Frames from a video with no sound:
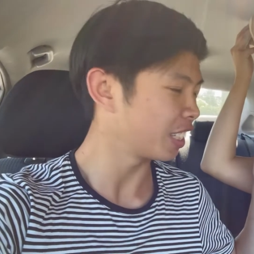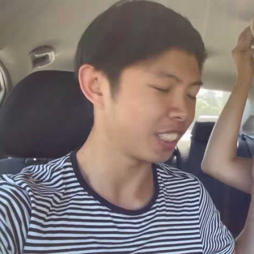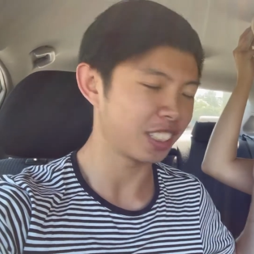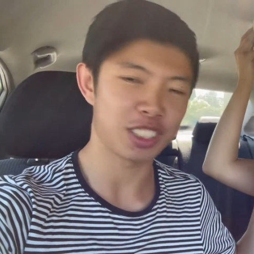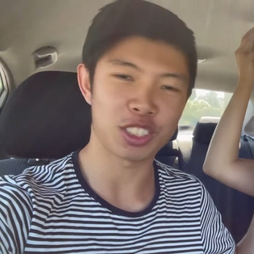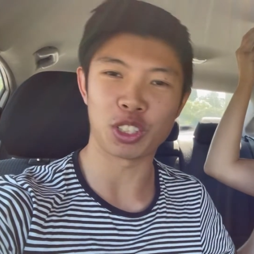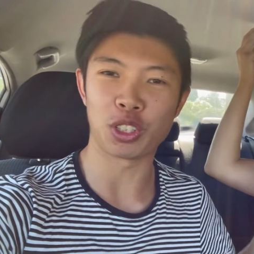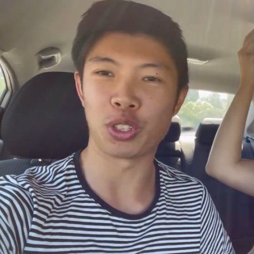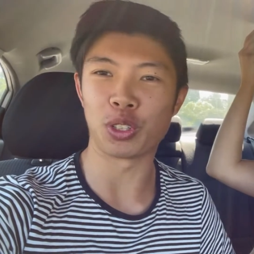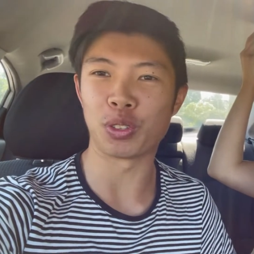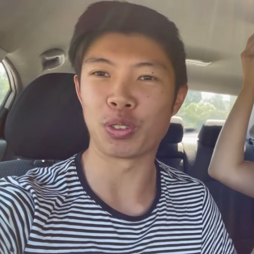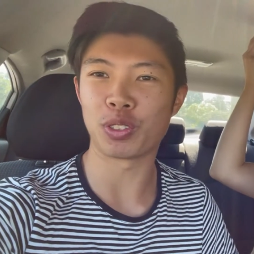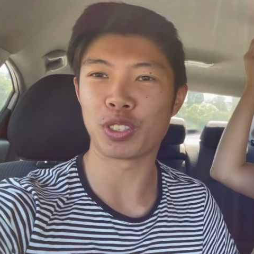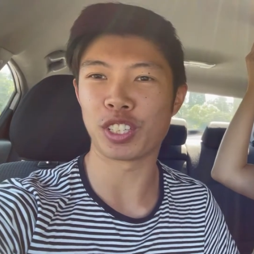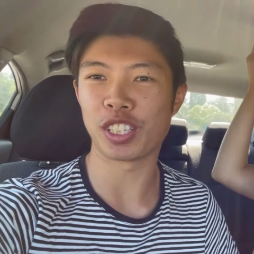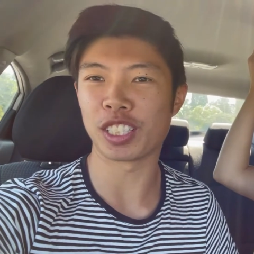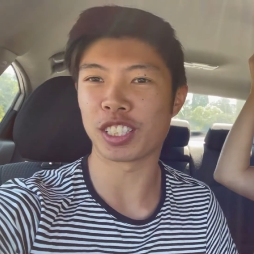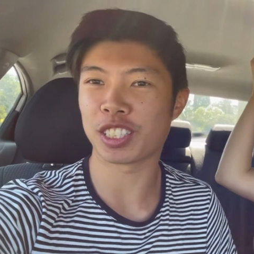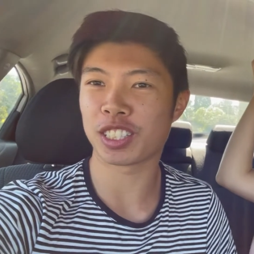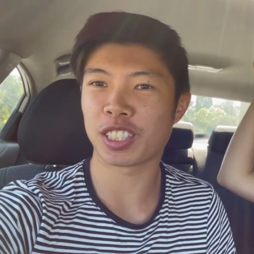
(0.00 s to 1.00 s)
So,
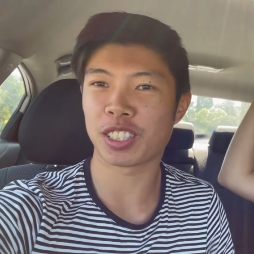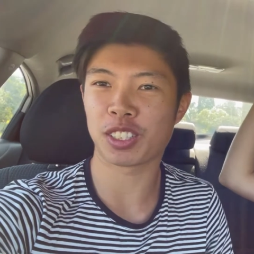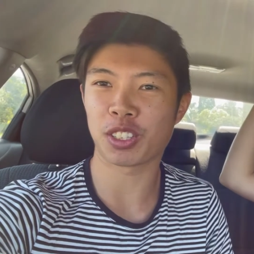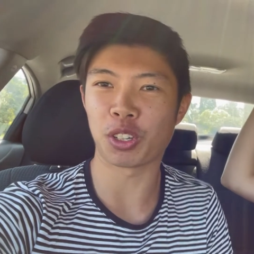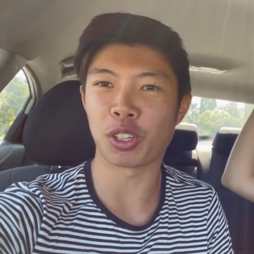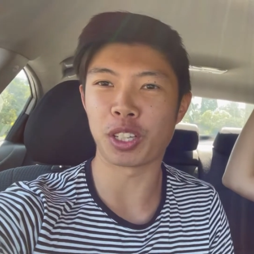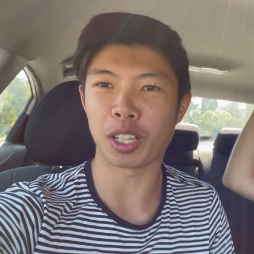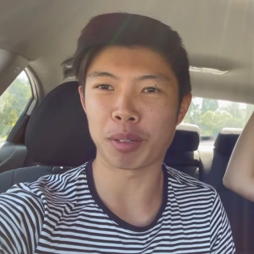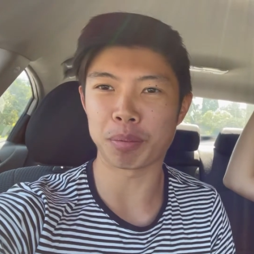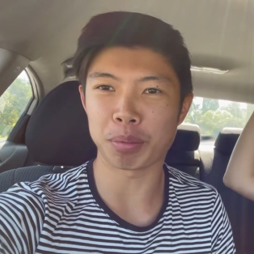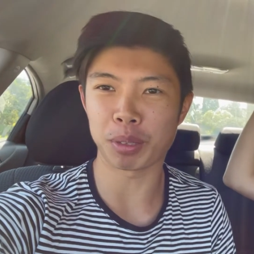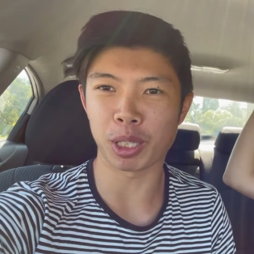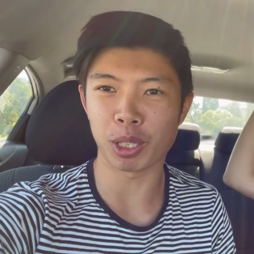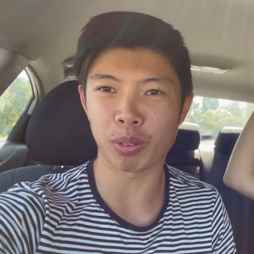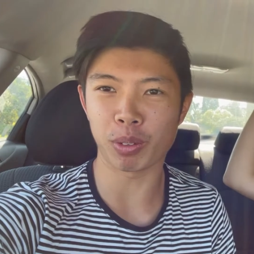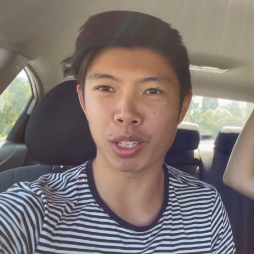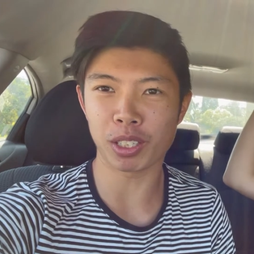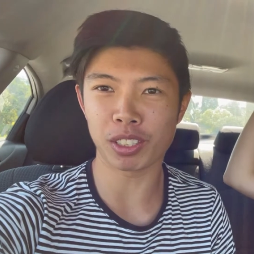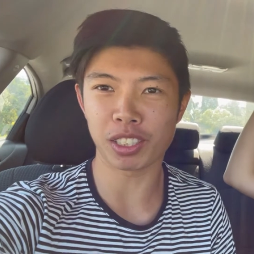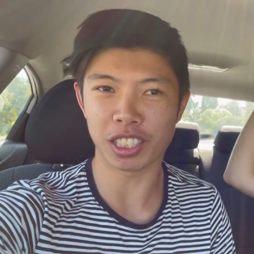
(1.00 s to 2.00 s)
yeah, it's turned out pretty
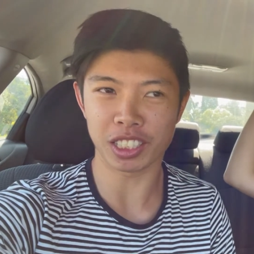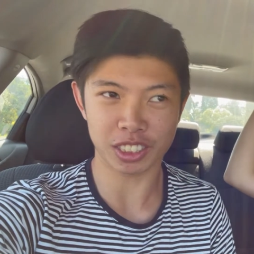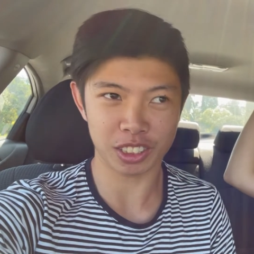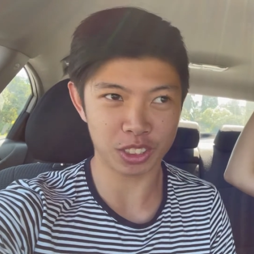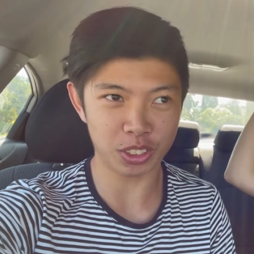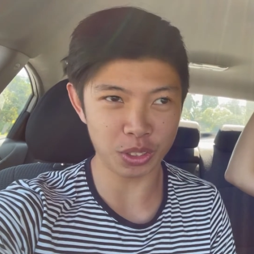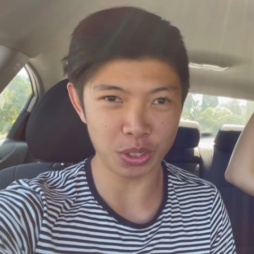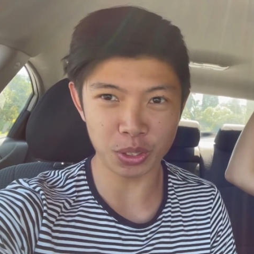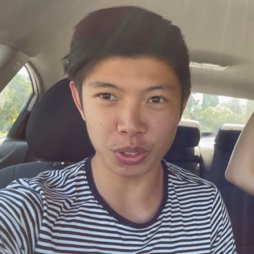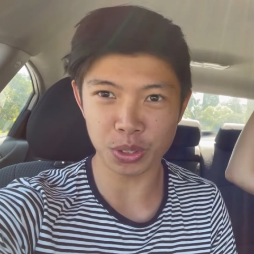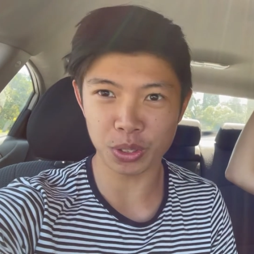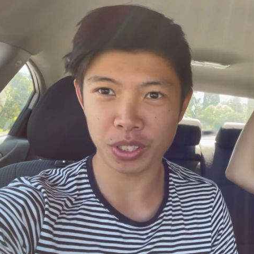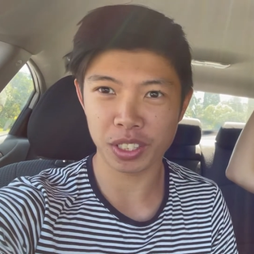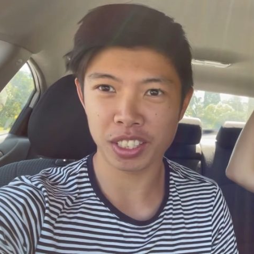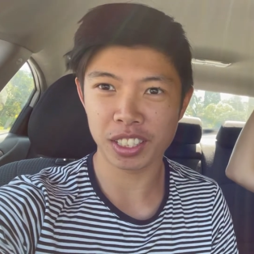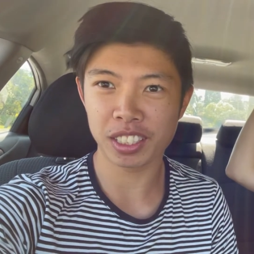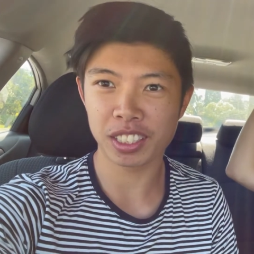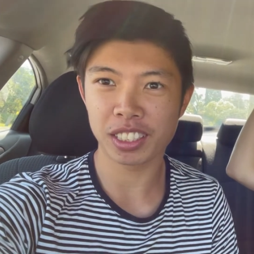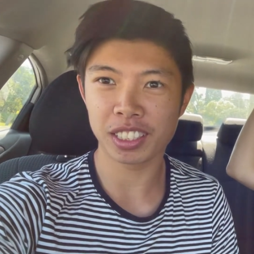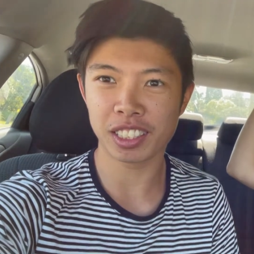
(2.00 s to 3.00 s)
well. Let's go
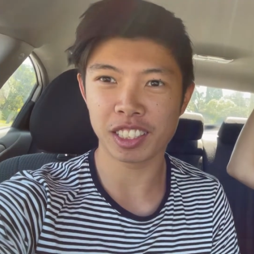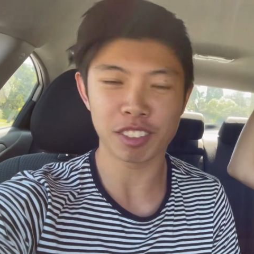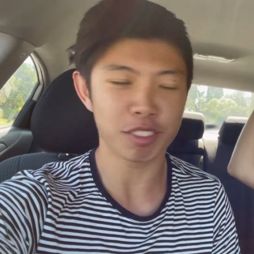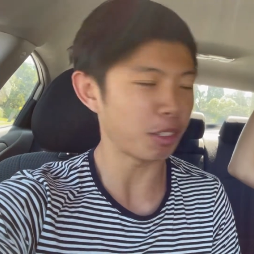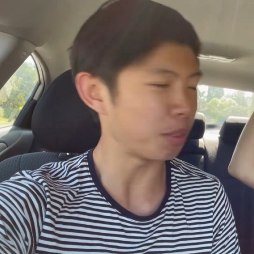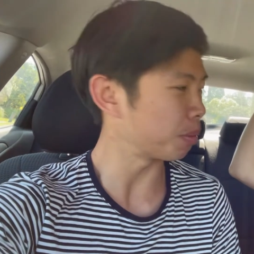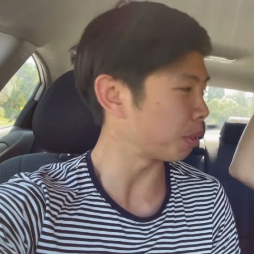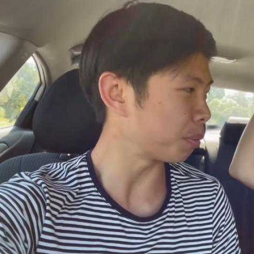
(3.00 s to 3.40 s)
give him the